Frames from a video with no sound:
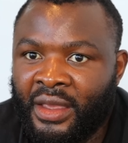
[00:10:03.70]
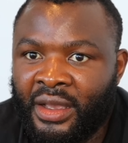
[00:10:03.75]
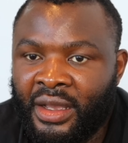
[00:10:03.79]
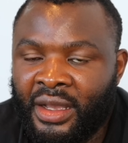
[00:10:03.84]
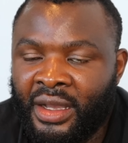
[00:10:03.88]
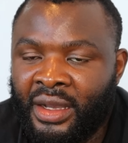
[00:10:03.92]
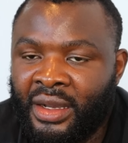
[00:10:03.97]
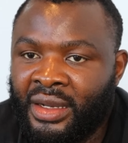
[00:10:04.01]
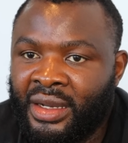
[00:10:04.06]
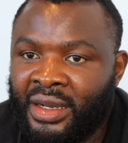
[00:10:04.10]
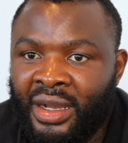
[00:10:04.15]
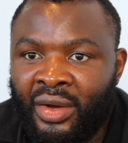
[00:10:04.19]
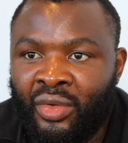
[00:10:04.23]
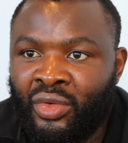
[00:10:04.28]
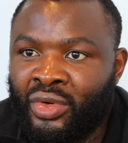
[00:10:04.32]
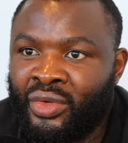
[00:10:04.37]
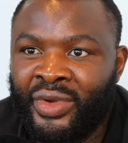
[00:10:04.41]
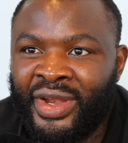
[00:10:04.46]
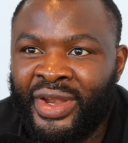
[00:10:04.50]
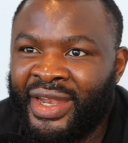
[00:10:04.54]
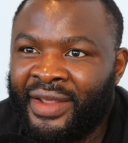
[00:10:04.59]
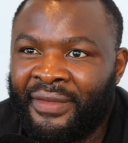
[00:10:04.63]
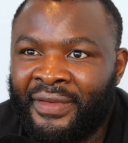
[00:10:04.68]
I will
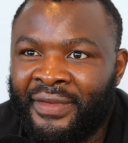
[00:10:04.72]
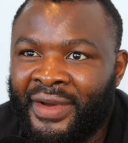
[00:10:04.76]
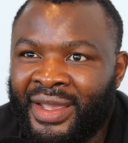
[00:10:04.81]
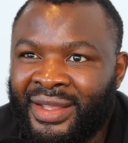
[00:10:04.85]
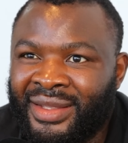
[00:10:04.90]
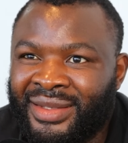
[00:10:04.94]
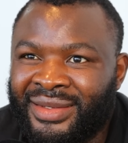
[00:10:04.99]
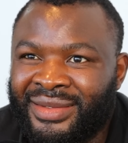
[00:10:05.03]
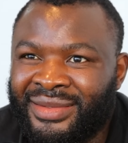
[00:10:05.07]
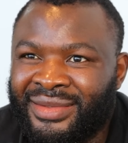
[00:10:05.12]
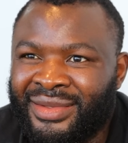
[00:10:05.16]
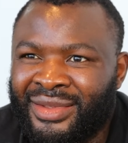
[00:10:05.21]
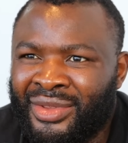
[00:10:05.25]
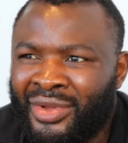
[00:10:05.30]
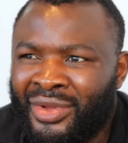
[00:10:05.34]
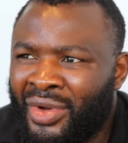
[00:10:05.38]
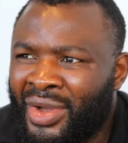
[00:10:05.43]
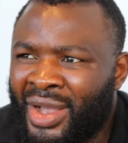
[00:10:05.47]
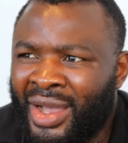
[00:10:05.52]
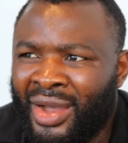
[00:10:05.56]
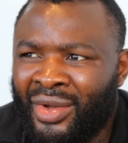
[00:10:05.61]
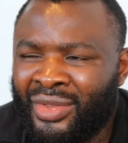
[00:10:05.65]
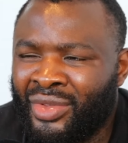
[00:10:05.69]
win the fight.
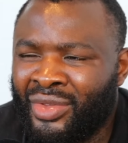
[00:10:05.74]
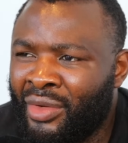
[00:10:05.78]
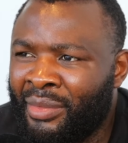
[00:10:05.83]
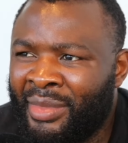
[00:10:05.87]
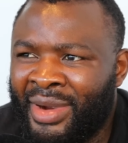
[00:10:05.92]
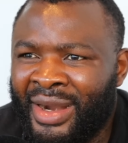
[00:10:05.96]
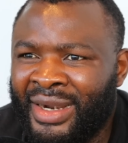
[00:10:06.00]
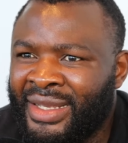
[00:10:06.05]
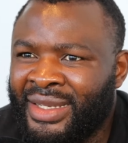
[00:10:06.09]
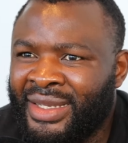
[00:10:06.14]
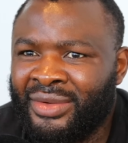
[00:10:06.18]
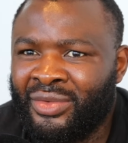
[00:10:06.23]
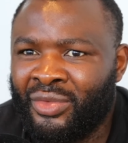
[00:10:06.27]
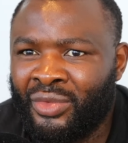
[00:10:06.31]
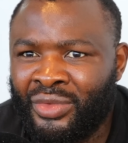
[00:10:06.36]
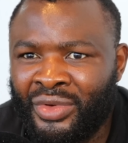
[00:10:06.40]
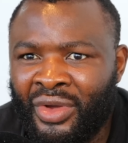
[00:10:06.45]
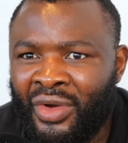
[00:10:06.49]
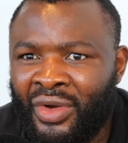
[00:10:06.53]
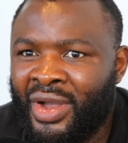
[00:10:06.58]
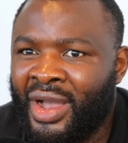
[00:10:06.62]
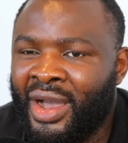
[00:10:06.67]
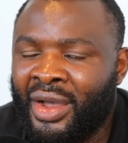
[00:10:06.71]
Knockout. No matter
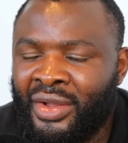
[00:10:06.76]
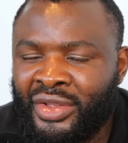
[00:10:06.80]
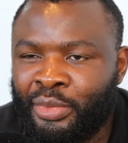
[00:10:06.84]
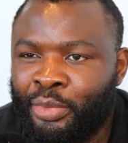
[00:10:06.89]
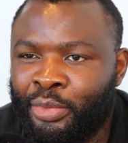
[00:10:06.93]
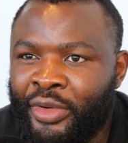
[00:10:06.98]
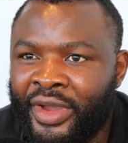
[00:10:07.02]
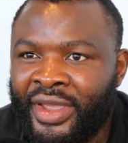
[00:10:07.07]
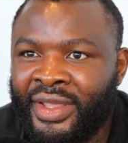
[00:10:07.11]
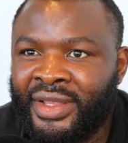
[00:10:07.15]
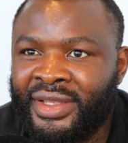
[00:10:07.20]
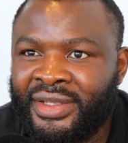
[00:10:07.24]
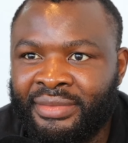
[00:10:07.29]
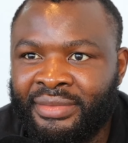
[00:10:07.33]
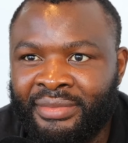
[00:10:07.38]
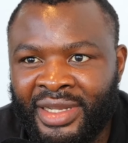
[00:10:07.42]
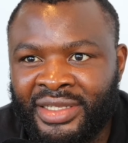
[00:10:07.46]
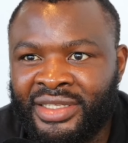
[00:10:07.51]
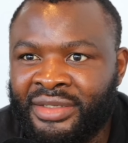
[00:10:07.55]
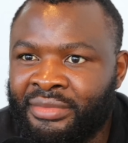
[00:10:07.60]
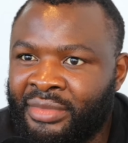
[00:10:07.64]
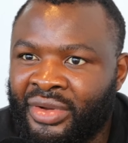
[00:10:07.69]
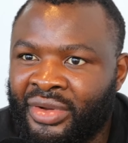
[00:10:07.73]
knockout points,
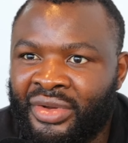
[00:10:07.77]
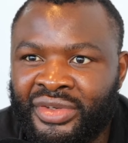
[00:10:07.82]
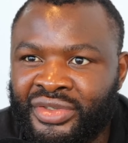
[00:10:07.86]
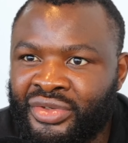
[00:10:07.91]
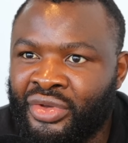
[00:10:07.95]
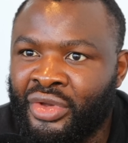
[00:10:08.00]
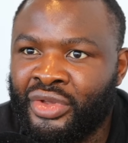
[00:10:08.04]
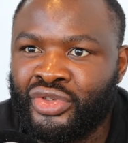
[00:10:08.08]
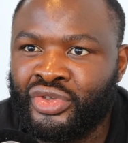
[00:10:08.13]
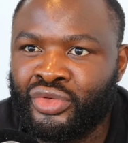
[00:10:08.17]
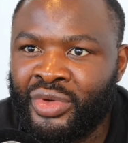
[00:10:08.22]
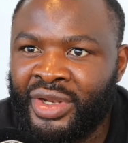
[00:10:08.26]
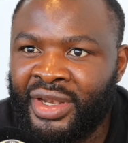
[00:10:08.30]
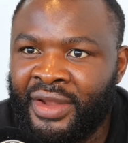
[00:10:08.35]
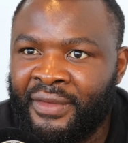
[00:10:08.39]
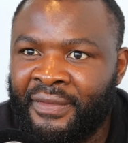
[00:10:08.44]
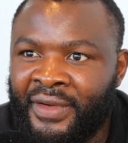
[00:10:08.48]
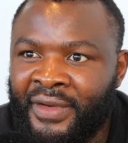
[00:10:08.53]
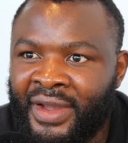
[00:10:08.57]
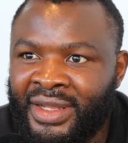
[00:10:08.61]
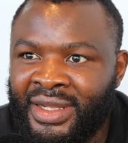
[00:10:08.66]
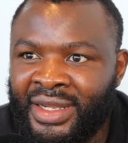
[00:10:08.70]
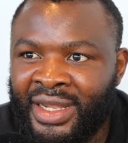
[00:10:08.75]
Martin Bakole is going to win the
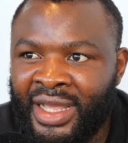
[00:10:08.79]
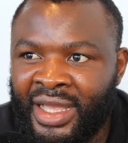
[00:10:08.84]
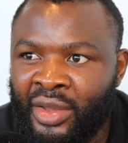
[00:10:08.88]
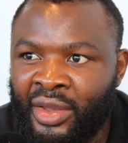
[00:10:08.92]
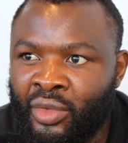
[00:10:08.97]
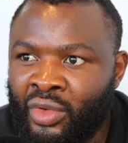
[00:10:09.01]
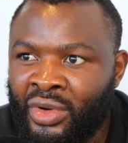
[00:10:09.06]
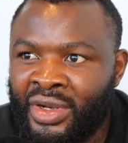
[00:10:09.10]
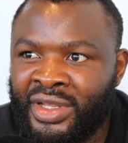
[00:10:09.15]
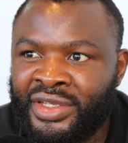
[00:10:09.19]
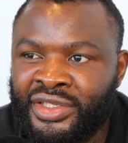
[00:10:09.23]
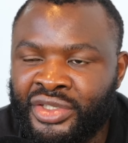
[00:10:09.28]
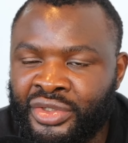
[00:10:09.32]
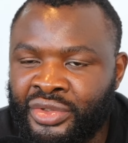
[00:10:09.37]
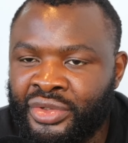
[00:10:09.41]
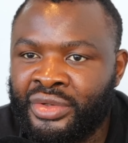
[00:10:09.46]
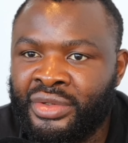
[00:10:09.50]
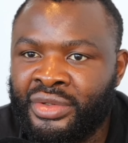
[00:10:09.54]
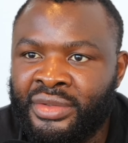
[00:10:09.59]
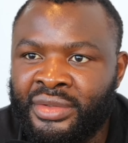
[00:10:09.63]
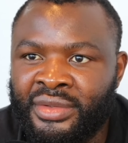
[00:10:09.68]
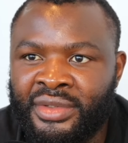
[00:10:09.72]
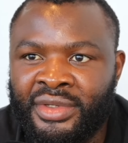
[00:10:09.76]
fight like he always
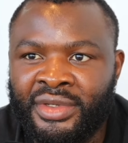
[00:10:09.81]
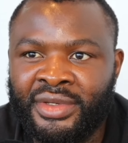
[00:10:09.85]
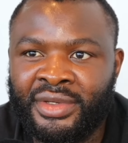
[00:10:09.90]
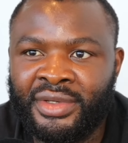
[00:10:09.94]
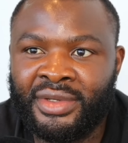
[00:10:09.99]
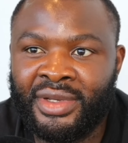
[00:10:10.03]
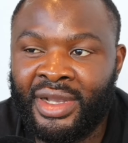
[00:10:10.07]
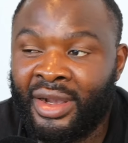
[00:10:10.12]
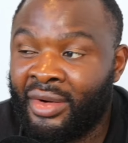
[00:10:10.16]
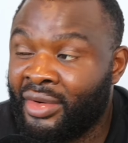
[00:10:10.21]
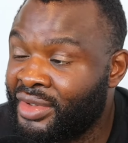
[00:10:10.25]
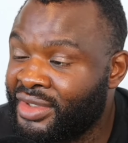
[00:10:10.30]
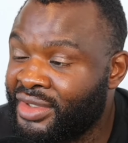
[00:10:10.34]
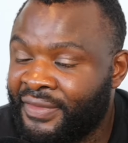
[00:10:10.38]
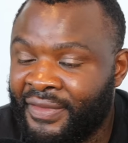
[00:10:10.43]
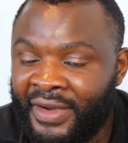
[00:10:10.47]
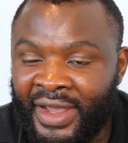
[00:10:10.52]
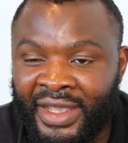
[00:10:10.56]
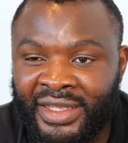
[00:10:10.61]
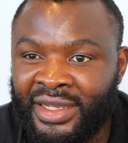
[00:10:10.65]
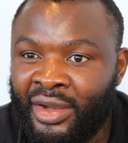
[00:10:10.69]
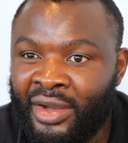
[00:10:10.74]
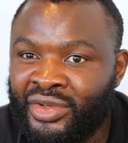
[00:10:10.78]
do. I always
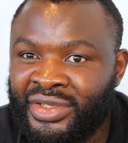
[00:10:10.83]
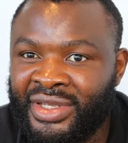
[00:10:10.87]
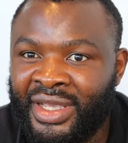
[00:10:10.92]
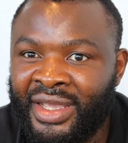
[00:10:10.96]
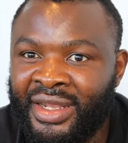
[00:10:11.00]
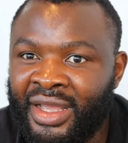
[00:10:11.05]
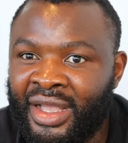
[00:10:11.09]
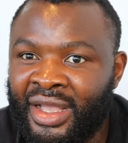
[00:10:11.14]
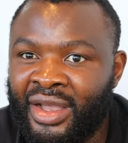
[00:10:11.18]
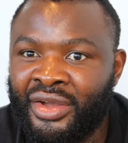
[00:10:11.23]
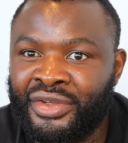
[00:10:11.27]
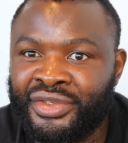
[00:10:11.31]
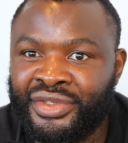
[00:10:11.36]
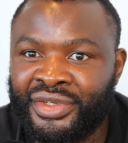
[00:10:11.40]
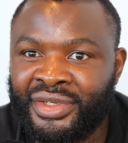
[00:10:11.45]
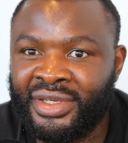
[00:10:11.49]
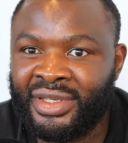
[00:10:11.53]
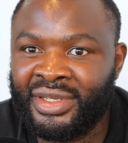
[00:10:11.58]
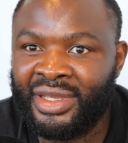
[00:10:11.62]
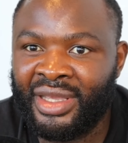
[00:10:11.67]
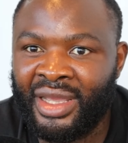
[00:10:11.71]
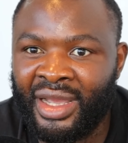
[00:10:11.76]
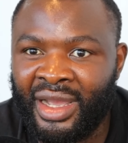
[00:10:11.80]
fight outside the
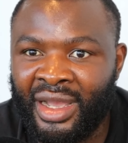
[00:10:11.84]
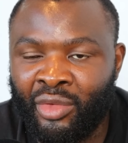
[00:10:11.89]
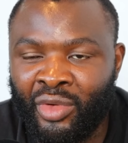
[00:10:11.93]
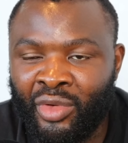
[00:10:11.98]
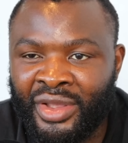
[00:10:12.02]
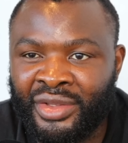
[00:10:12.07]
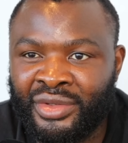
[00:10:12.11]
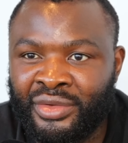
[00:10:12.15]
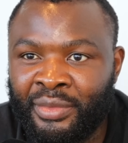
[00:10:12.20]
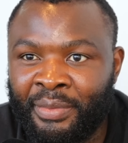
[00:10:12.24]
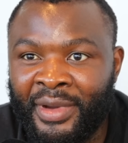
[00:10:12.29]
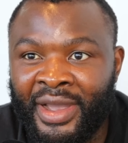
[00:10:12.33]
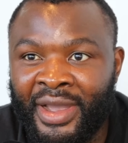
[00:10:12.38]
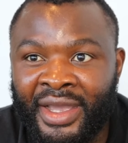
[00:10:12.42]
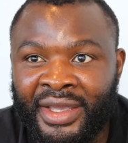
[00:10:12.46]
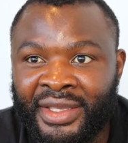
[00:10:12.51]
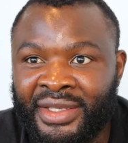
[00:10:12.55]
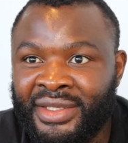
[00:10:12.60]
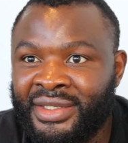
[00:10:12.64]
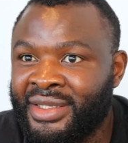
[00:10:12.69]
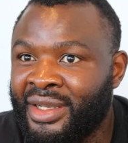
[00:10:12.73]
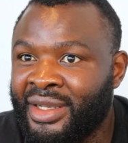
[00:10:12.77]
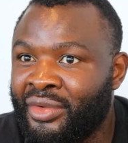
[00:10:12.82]
country. I went to
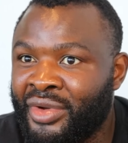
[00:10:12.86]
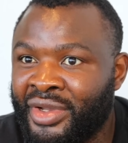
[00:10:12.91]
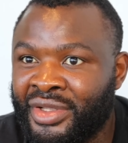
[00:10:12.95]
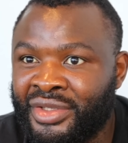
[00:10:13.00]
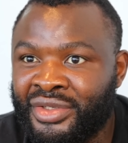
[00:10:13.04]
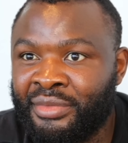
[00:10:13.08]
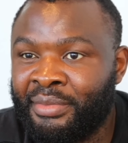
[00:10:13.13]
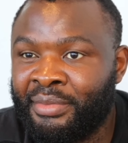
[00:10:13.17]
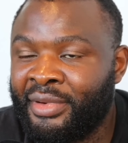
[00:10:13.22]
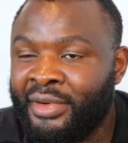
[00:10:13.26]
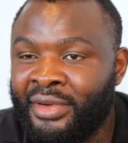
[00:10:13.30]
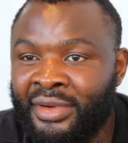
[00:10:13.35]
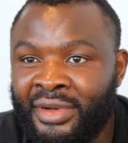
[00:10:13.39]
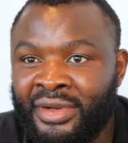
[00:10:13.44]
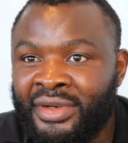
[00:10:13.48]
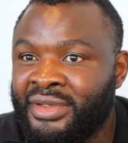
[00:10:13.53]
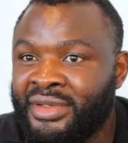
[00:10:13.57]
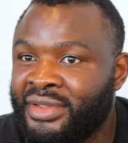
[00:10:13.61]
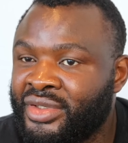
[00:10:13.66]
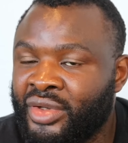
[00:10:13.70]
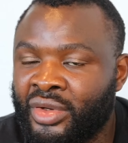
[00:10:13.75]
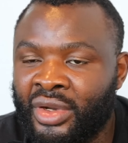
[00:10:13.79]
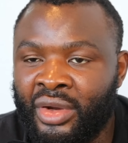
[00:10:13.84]
Paris, I went to
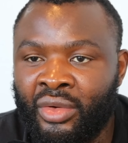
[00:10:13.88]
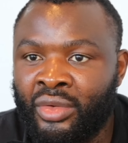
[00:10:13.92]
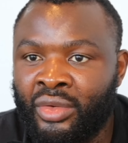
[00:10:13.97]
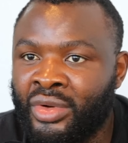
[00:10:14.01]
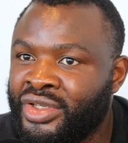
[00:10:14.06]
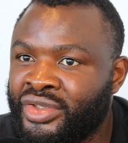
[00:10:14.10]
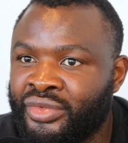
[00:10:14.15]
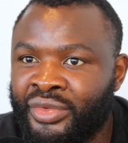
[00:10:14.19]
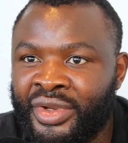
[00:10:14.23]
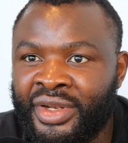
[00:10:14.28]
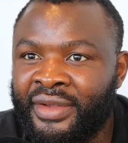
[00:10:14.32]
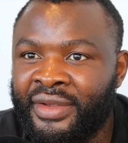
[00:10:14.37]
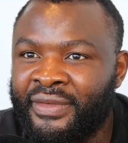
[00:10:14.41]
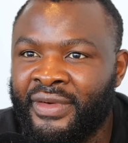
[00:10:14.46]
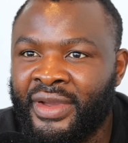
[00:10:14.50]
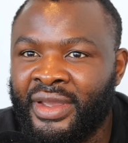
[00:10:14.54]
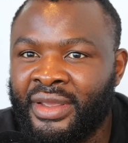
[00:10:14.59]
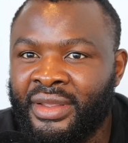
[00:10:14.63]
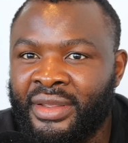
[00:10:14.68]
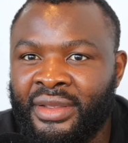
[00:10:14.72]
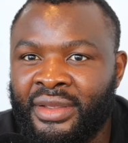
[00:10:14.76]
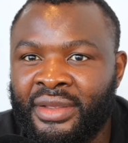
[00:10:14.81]
Poland, so I always win the fight.